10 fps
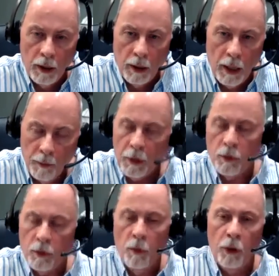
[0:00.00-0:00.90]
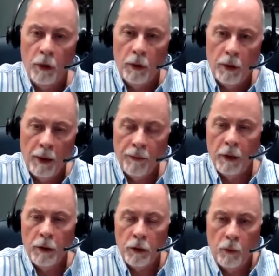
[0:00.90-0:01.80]
How much more
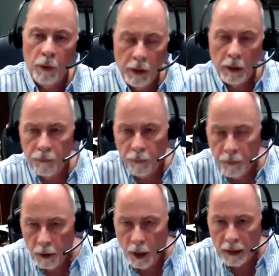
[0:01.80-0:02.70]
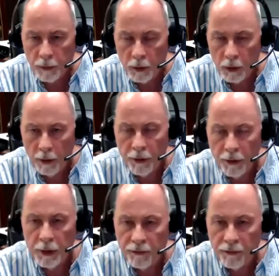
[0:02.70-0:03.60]
evidence do we need from the gospel of the
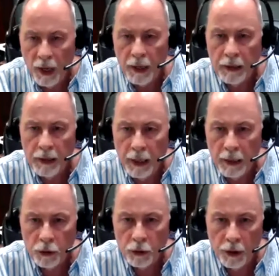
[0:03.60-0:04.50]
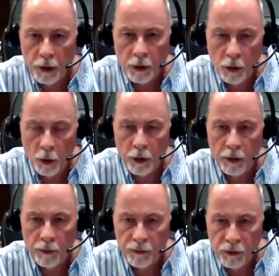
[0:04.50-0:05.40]
divine nature and the glory
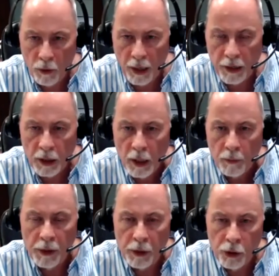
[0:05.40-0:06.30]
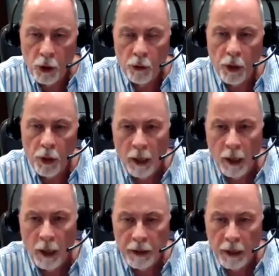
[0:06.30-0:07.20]
of Christ being shown on
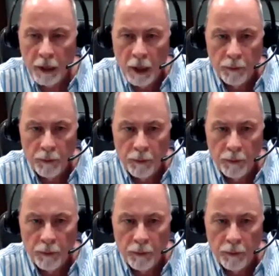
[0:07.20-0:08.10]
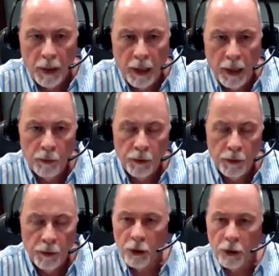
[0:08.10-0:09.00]
the cross by
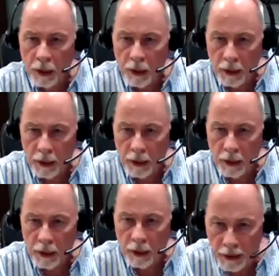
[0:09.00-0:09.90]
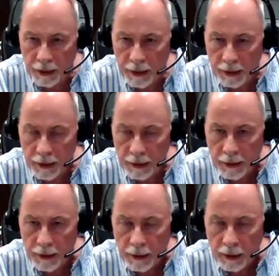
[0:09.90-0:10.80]
not what Jesus did
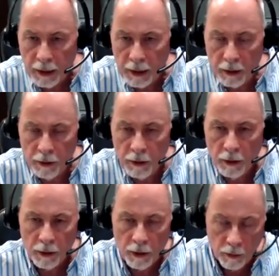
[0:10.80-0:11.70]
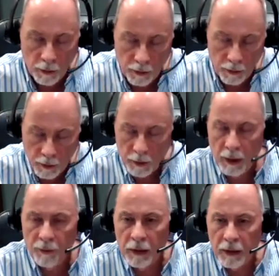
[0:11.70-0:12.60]
in
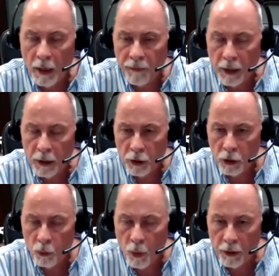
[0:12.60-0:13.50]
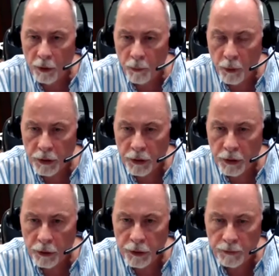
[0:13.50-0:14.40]
giving salvation to one of the
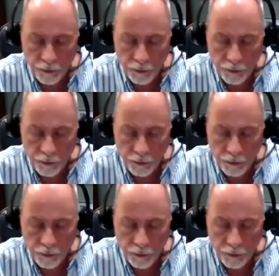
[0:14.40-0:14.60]
prisoners